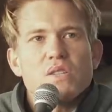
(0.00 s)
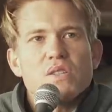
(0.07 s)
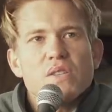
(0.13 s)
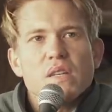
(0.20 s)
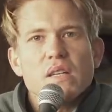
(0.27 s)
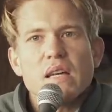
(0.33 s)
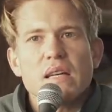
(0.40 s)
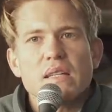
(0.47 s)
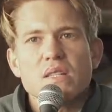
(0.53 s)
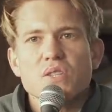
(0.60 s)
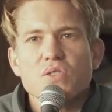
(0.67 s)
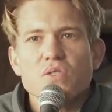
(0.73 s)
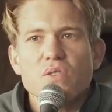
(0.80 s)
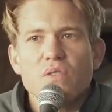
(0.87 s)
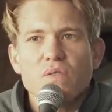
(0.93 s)
do you think that's
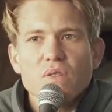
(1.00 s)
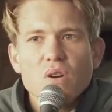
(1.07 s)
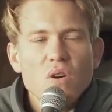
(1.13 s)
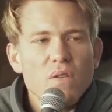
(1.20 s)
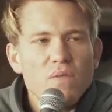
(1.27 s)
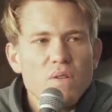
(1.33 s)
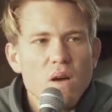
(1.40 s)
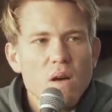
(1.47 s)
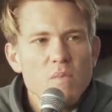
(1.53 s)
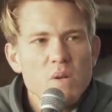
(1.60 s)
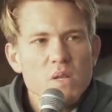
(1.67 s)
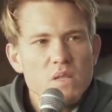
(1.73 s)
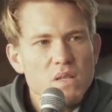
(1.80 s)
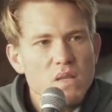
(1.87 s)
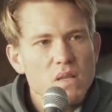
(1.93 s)
true of a lot of farmers?